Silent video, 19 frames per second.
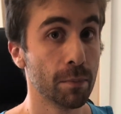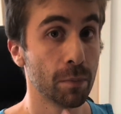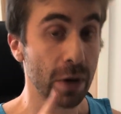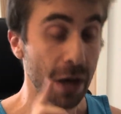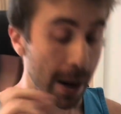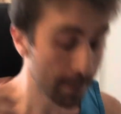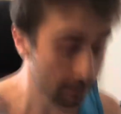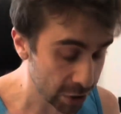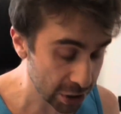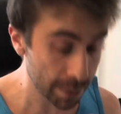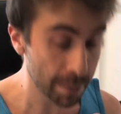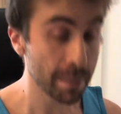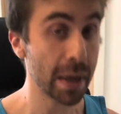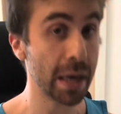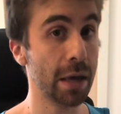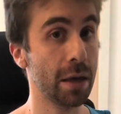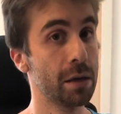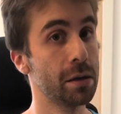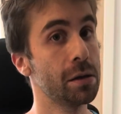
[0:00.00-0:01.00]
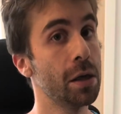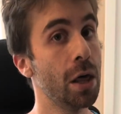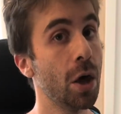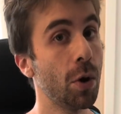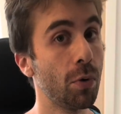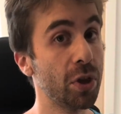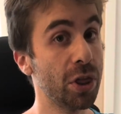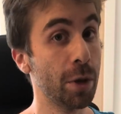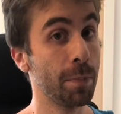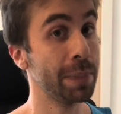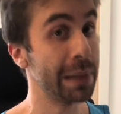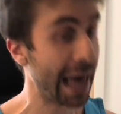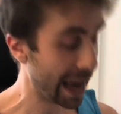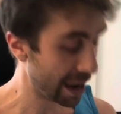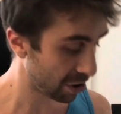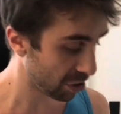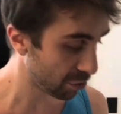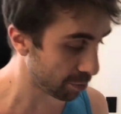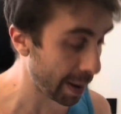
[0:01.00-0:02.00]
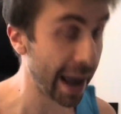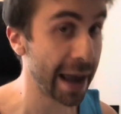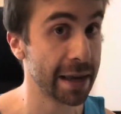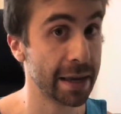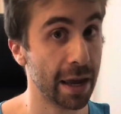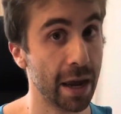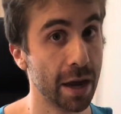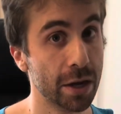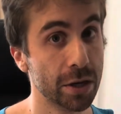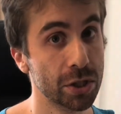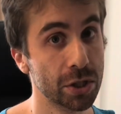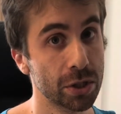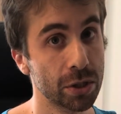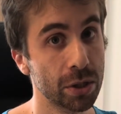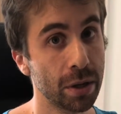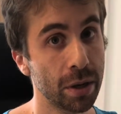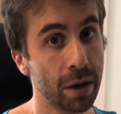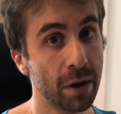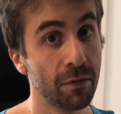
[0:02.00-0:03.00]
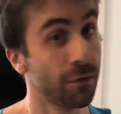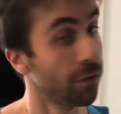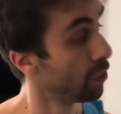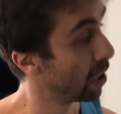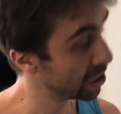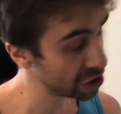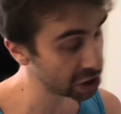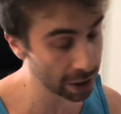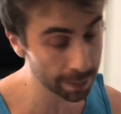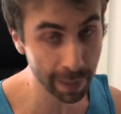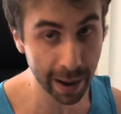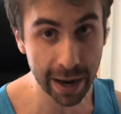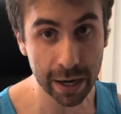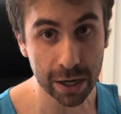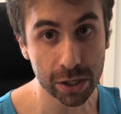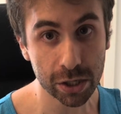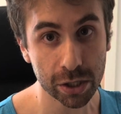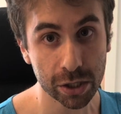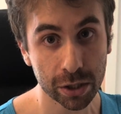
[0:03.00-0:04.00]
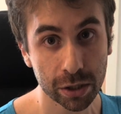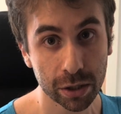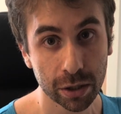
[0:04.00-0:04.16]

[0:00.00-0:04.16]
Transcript: come to me with a platter of pancakes, freshly baked,